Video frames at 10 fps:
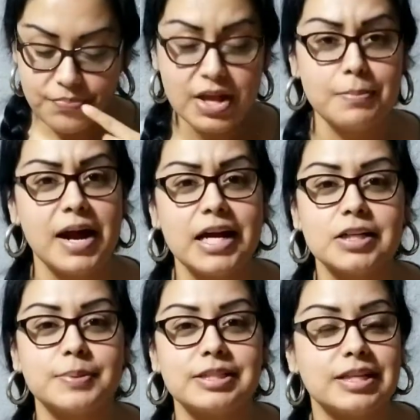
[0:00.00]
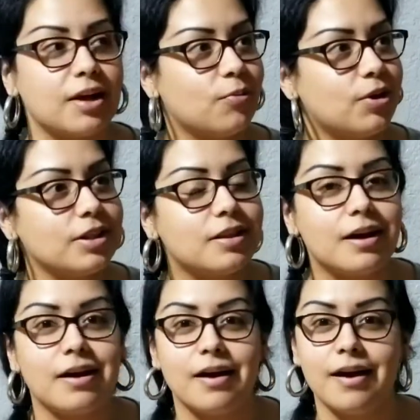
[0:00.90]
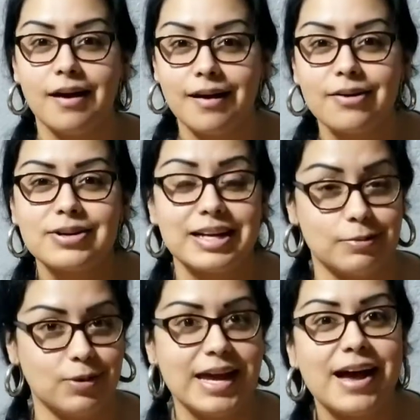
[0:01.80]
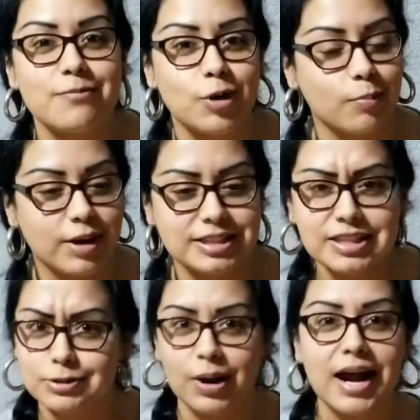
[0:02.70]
And my husband said, what the hell? Can we have more breadsticks?